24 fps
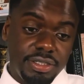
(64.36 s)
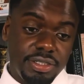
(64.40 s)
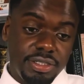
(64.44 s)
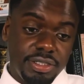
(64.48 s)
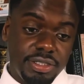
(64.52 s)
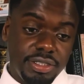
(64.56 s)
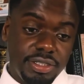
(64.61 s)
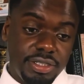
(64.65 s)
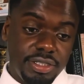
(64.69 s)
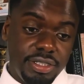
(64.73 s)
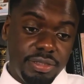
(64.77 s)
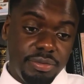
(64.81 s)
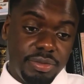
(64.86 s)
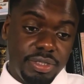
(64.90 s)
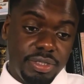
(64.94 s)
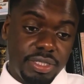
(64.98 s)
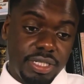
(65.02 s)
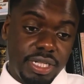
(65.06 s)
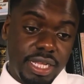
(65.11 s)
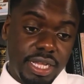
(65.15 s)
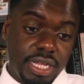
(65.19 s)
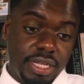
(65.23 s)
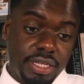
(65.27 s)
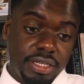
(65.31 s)
and was
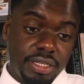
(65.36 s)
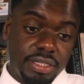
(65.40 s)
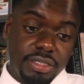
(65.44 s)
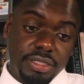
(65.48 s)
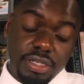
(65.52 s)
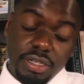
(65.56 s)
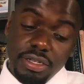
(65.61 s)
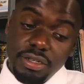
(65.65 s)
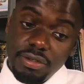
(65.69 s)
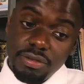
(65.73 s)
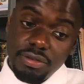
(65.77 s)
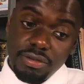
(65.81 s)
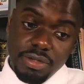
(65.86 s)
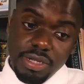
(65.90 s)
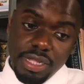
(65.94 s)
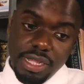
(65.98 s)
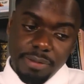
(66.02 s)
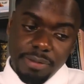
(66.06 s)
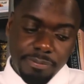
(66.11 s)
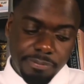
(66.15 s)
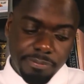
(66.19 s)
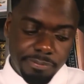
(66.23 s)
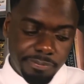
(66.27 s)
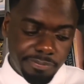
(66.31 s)
like, "Oh,
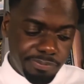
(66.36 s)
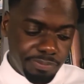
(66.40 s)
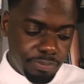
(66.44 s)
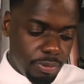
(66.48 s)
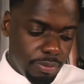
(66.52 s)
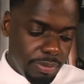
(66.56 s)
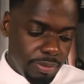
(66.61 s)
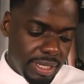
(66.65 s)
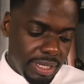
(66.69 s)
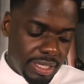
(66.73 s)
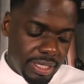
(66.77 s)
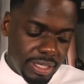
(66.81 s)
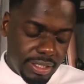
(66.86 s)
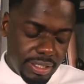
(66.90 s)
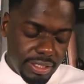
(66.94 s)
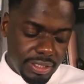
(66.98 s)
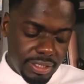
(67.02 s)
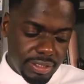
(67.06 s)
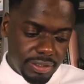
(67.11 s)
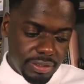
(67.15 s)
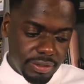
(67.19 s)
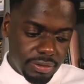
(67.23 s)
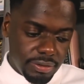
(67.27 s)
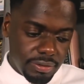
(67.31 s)
we're making
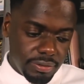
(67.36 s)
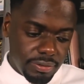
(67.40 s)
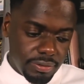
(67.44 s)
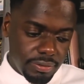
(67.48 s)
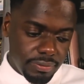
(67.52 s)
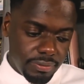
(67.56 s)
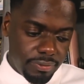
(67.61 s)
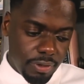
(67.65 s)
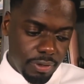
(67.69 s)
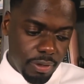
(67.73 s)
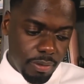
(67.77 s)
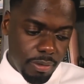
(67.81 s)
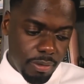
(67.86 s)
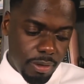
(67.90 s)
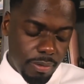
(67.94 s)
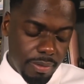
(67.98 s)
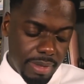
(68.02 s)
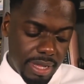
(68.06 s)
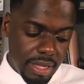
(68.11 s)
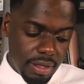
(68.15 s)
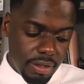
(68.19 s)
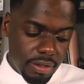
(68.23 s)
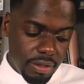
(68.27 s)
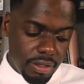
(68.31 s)
this film
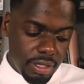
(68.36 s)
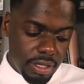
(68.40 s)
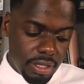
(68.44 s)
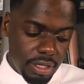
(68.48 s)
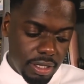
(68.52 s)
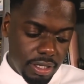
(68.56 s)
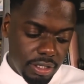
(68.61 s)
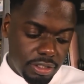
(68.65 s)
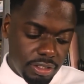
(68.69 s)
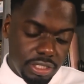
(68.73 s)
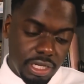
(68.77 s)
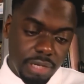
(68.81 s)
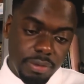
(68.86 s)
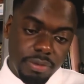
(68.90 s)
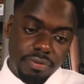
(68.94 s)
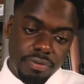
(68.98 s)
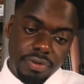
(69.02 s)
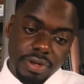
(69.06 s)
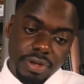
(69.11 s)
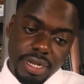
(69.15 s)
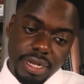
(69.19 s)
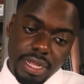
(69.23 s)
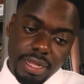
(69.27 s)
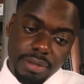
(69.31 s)
about Chairman
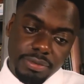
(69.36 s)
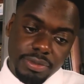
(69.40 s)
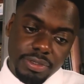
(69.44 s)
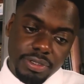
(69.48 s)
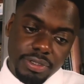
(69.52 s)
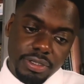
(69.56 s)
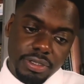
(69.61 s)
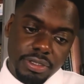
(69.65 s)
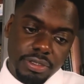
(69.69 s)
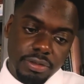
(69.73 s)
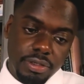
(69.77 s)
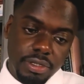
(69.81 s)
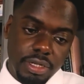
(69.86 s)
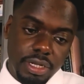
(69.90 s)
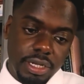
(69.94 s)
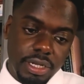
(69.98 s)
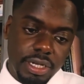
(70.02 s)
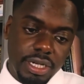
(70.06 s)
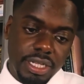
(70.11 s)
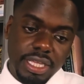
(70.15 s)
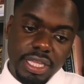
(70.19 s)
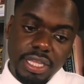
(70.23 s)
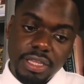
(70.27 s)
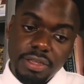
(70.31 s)
Fred Hampton,
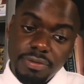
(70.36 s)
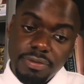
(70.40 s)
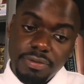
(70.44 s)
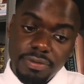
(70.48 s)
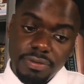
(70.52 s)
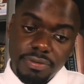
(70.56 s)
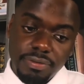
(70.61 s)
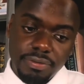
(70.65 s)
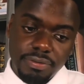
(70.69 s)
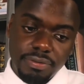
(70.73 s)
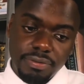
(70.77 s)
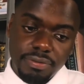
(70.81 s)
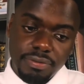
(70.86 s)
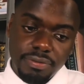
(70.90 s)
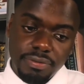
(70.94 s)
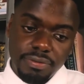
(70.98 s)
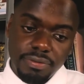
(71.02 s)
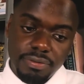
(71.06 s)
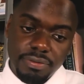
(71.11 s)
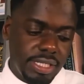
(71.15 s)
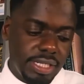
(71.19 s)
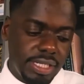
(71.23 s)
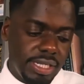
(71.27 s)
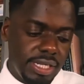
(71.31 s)
and Lakeith
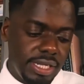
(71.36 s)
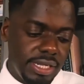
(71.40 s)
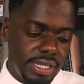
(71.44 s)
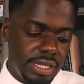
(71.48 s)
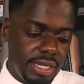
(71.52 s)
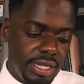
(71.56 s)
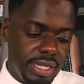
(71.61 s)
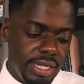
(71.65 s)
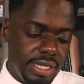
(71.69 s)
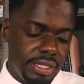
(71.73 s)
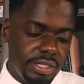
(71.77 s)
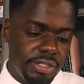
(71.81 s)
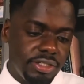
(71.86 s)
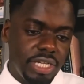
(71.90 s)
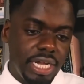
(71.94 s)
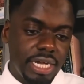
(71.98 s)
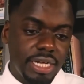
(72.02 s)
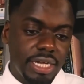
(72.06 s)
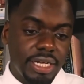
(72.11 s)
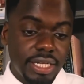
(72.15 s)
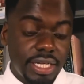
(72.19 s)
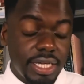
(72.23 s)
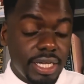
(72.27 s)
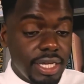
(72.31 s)
is in it, and
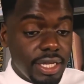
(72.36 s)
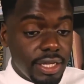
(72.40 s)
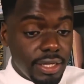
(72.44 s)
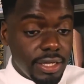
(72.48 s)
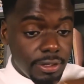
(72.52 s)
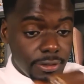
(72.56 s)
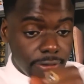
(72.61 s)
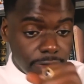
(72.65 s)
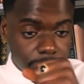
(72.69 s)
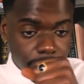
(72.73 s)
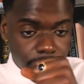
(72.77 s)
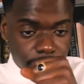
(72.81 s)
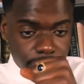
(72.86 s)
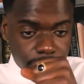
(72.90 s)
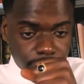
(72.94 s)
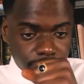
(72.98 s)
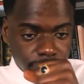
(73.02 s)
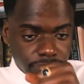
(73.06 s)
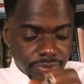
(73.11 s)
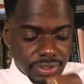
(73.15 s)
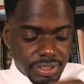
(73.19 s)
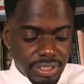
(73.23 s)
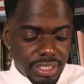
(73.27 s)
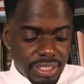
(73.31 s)
Shaka King
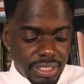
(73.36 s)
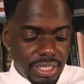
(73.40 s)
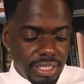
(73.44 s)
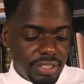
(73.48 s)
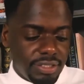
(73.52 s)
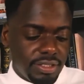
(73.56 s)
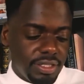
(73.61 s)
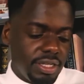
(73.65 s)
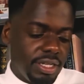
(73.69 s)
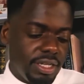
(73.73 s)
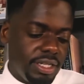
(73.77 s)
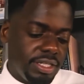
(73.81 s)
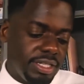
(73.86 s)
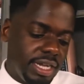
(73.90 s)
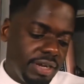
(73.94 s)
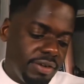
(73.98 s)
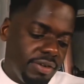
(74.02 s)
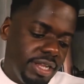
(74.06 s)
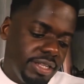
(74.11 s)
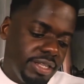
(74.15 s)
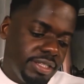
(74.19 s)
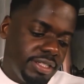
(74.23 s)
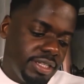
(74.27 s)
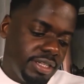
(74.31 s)
is
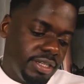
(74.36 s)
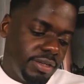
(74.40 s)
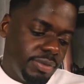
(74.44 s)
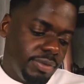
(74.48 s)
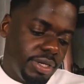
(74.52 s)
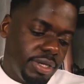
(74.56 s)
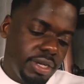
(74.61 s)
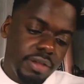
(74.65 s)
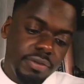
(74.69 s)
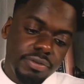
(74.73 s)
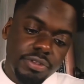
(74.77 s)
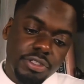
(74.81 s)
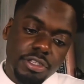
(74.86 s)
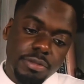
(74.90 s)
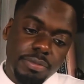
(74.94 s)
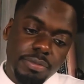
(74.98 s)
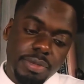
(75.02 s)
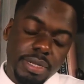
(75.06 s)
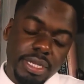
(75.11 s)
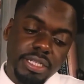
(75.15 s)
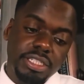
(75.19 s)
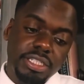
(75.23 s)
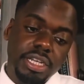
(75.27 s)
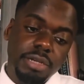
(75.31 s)
directing, and we love you to
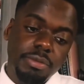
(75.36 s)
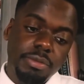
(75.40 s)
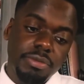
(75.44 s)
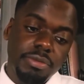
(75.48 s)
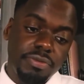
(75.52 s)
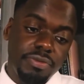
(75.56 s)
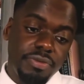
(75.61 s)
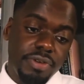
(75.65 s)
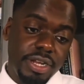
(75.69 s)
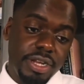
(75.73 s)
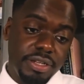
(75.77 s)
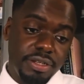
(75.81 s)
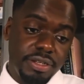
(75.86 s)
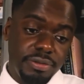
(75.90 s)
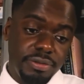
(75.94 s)
play Chairman Fred."